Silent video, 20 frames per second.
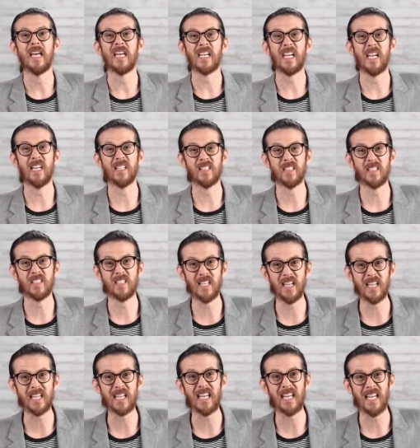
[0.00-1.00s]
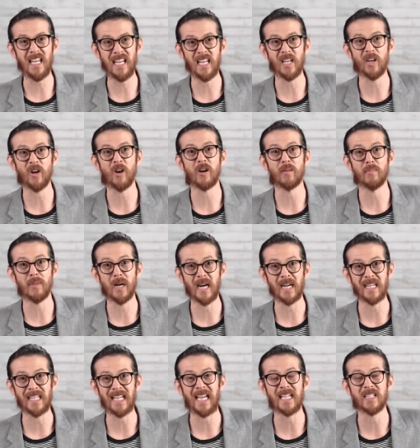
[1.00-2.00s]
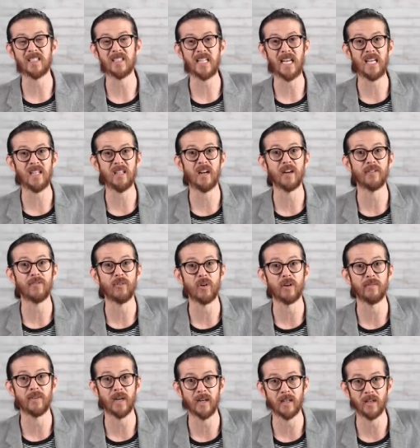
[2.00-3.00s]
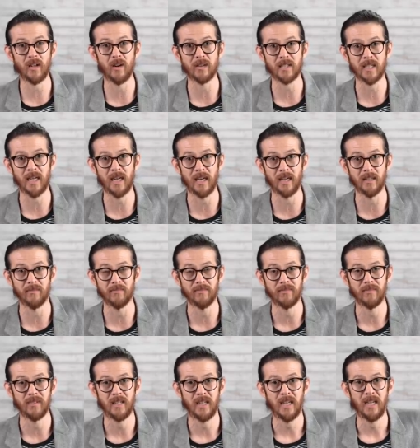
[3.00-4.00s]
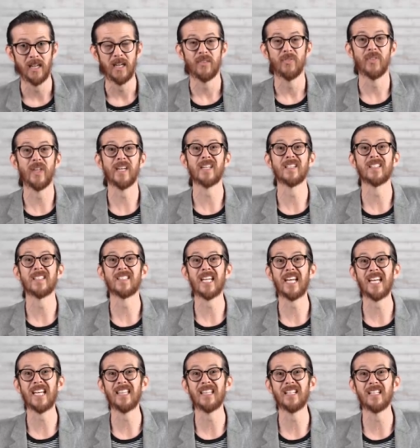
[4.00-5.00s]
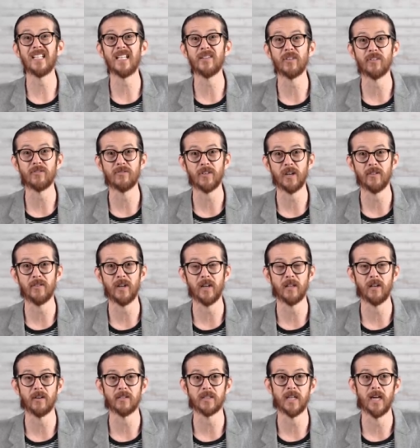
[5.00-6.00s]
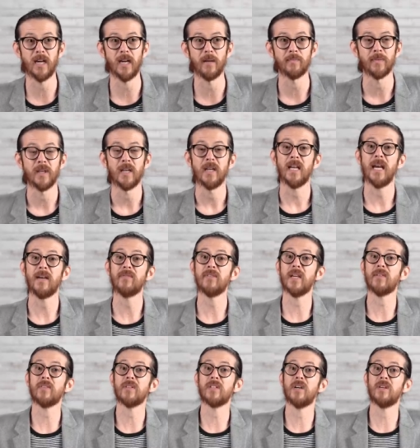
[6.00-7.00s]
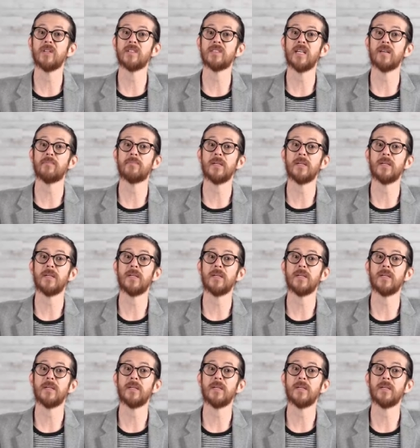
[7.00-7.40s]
can stick in our body and stay there for a very long time. They can stay in the liver for a very long time. Have you ever noticed that